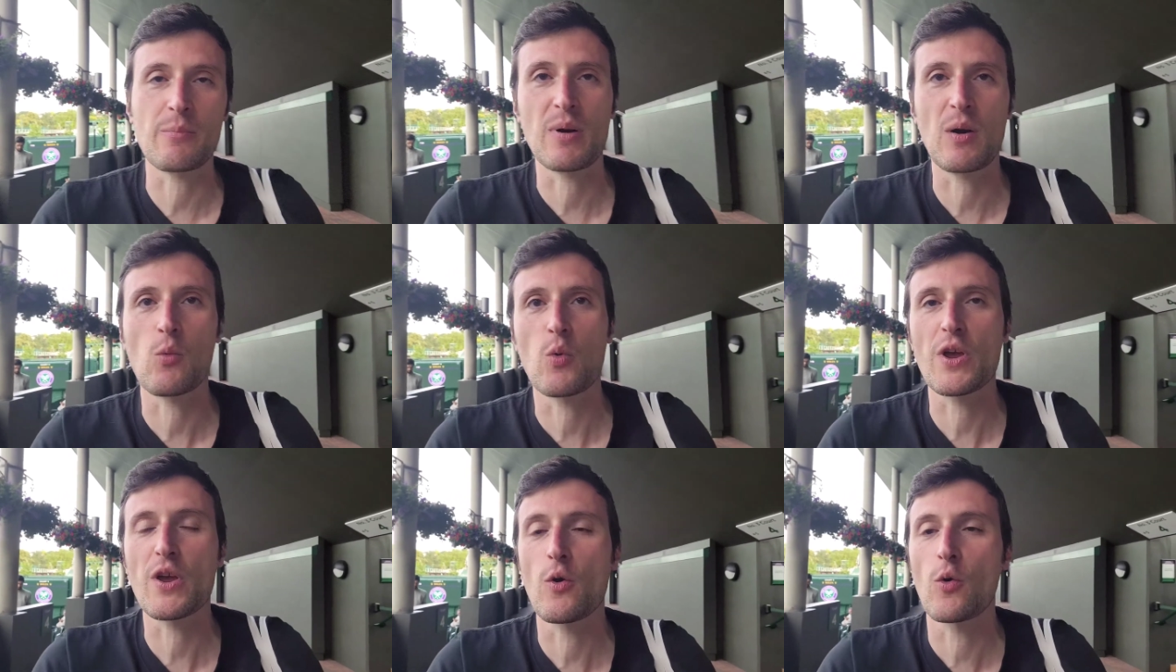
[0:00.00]

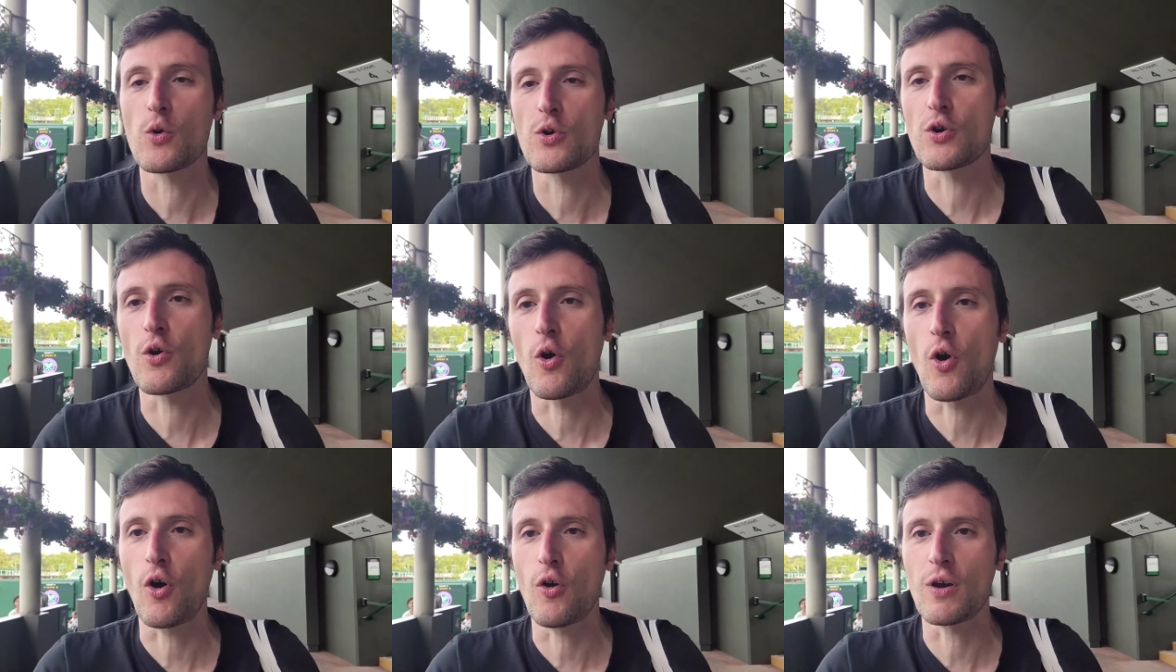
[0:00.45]
But we all
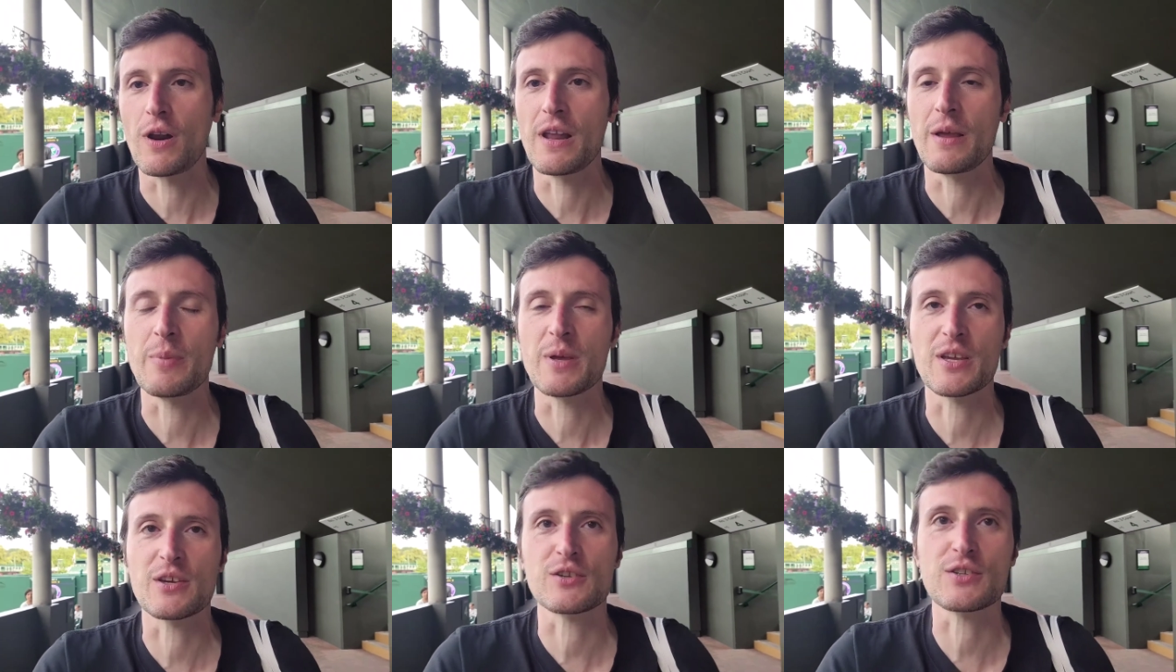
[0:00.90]
know
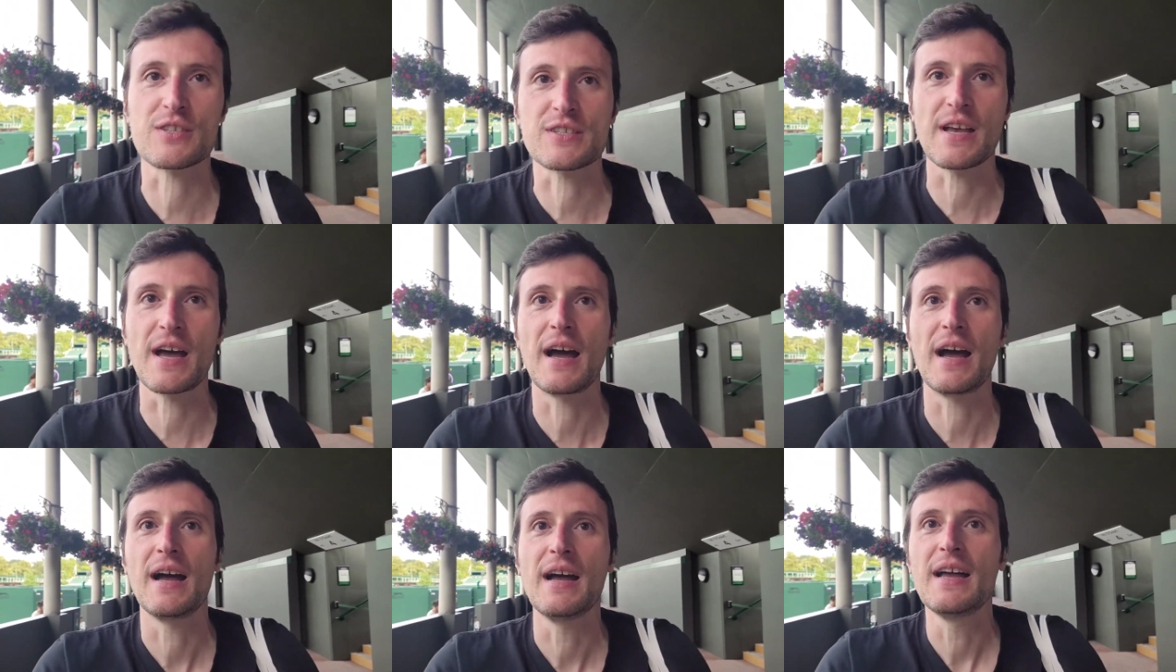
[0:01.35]
only because
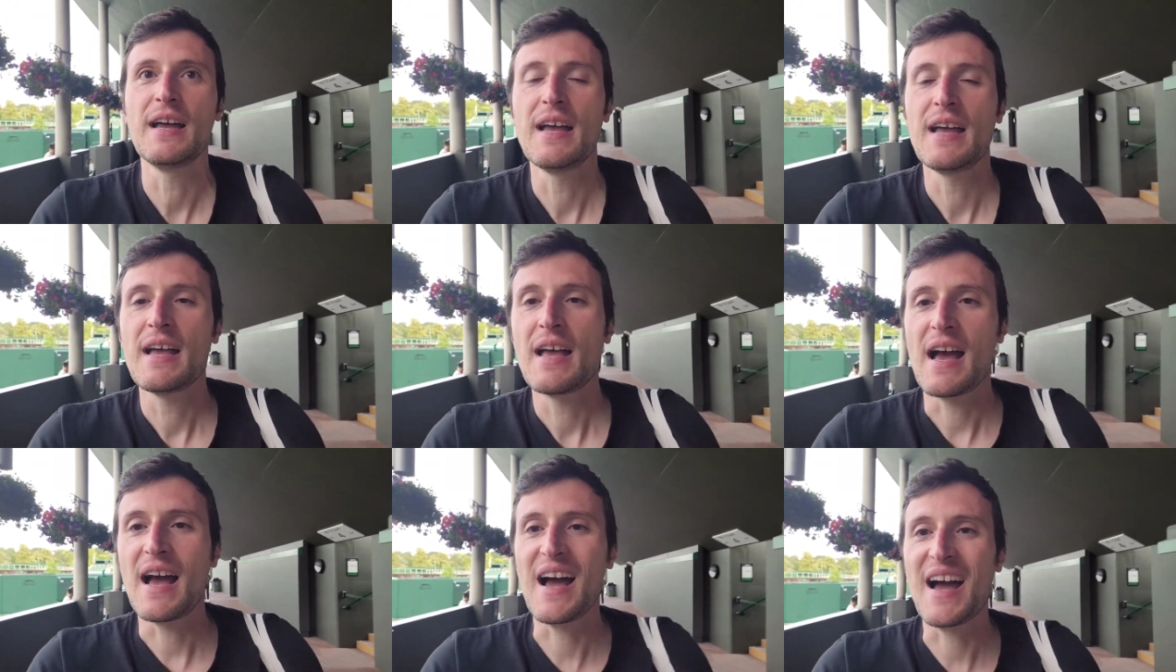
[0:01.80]
uh,
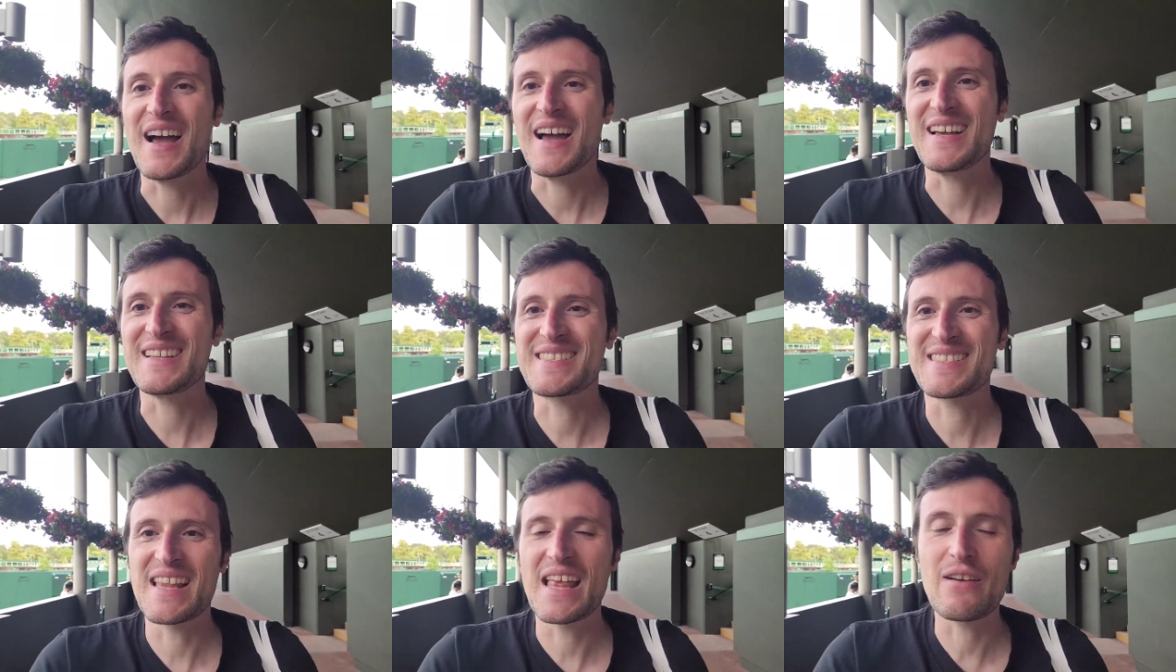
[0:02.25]
uh,
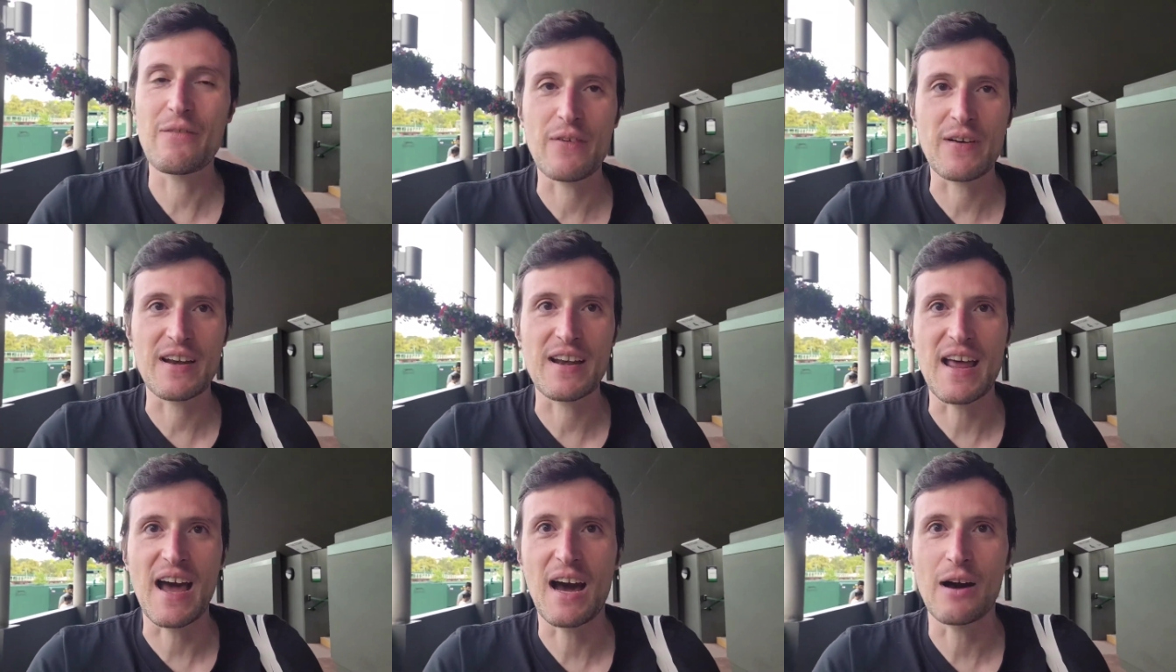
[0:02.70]
it's never
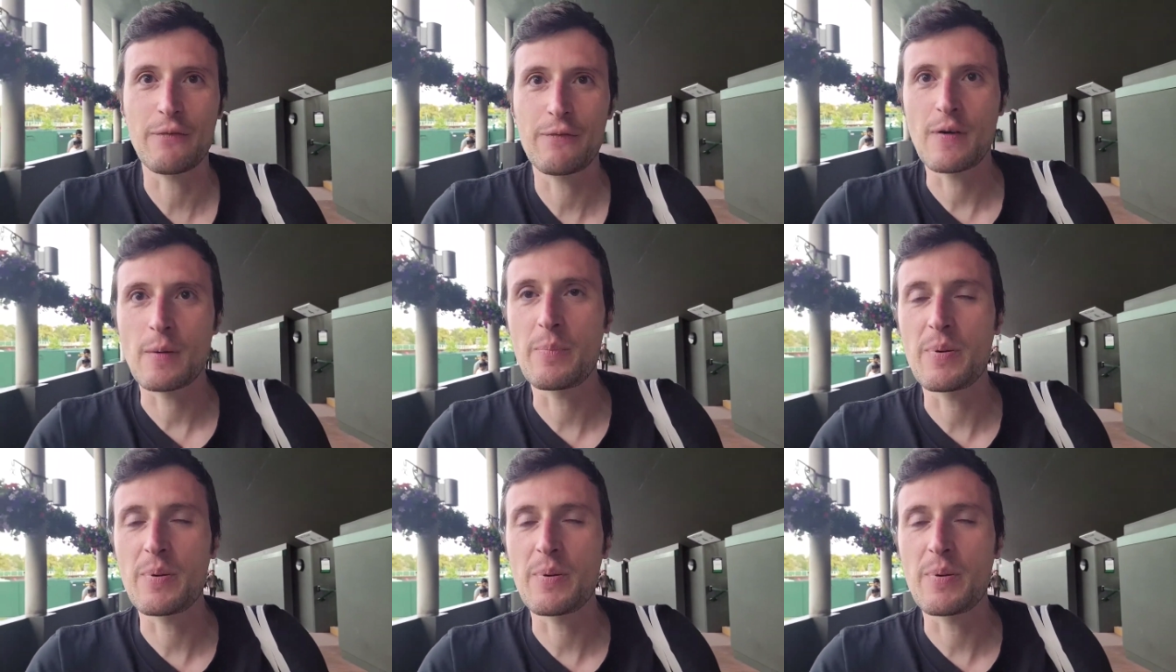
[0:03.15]
enough.